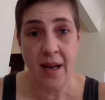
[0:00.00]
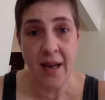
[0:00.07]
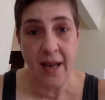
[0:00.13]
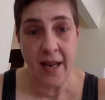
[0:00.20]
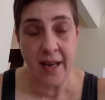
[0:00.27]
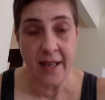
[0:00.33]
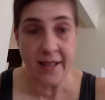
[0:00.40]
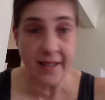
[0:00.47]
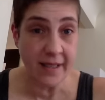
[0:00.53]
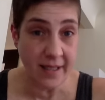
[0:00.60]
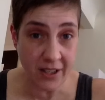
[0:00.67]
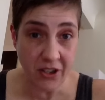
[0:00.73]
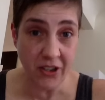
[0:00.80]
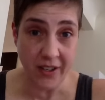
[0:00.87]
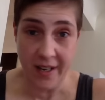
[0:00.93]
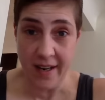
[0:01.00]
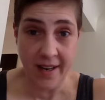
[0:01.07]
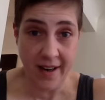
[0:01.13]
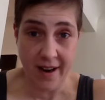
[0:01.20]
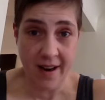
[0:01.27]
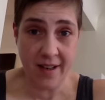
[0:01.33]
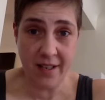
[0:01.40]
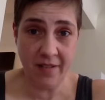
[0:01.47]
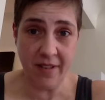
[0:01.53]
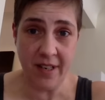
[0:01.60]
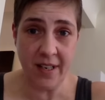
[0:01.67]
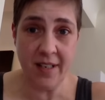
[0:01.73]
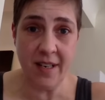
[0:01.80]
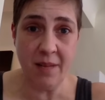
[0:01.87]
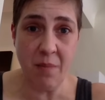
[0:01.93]
and initially, I had asked if I
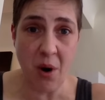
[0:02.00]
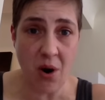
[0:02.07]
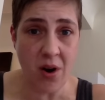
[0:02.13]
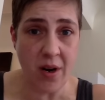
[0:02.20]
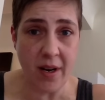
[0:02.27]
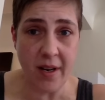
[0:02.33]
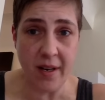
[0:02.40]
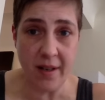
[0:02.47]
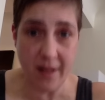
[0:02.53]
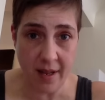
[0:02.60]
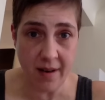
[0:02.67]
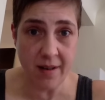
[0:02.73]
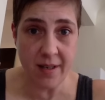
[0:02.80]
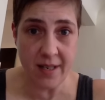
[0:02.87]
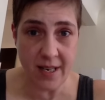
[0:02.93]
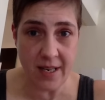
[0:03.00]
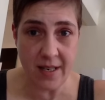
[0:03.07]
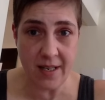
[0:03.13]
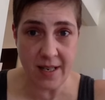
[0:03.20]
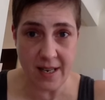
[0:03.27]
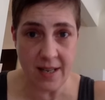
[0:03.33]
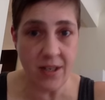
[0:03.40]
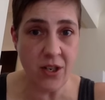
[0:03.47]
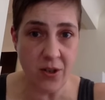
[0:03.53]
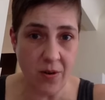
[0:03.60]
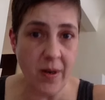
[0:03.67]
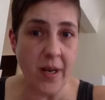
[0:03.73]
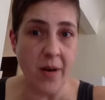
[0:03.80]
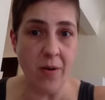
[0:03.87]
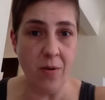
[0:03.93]
could take part in their DC
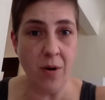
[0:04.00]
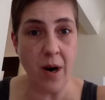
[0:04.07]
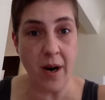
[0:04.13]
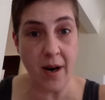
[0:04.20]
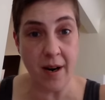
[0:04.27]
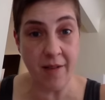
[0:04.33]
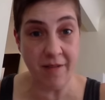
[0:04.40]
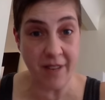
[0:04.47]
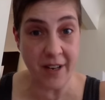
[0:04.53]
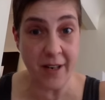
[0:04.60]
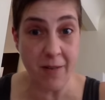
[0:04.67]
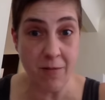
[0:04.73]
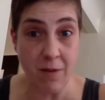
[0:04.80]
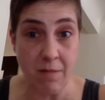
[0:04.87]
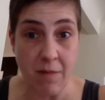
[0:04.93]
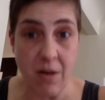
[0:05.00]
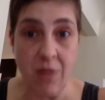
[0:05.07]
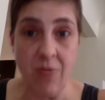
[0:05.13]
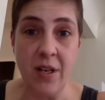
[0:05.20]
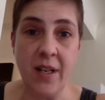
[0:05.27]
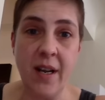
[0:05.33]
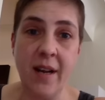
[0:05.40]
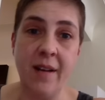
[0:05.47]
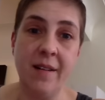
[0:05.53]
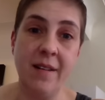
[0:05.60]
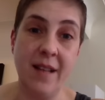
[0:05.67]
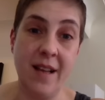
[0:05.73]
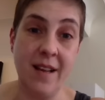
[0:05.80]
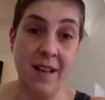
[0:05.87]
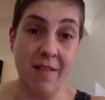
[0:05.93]
studio via remote, and
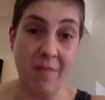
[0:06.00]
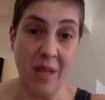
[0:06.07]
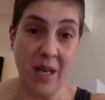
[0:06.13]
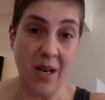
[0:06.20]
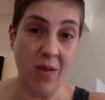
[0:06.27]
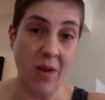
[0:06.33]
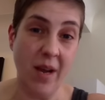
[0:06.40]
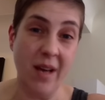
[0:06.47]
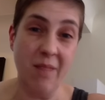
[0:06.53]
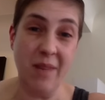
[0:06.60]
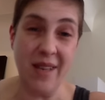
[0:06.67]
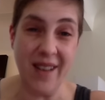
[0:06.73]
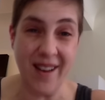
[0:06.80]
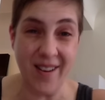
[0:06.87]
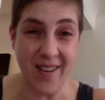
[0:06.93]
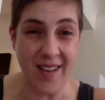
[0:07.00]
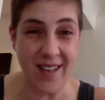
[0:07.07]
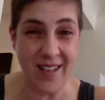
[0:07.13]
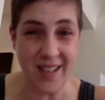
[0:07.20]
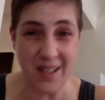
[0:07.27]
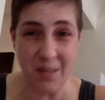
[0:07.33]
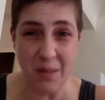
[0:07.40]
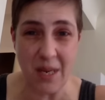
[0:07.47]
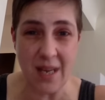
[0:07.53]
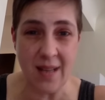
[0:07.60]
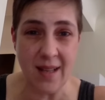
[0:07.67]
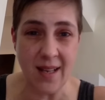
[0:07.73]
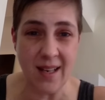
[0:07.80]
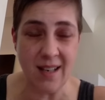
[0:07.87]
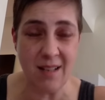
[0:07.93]
they gave me the go-ahead, but now they tell me
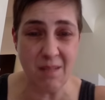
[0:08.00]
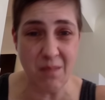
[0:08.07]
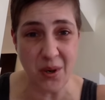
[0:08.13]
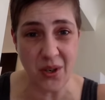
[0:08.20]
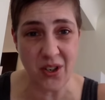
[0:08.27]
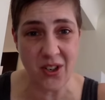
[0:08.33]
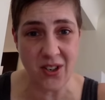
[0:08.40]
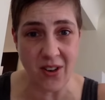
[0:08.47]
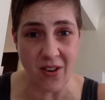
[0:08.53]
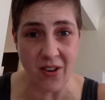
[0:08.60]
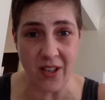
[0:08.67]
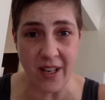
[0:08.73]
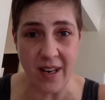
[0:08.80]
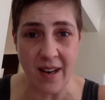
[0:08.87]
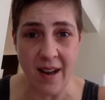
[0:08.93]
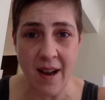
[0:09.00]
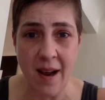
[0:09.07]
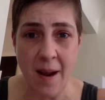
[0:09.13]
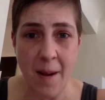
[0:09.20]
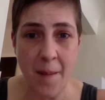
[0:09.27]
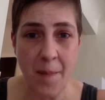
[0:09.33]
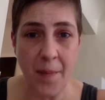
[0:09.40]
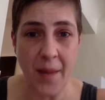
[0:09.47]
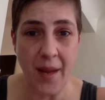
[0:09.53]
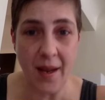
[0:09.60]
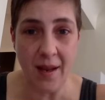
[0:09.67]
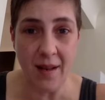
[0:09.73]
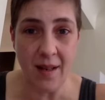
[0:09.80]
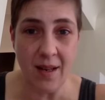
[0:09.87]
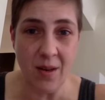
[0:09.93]
that it's booked solid,
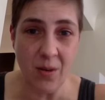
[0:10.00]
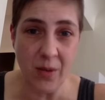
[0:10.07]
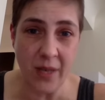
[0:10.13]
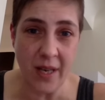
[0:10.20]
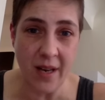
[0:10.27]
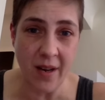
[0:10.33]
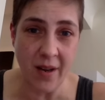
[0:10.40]
and the only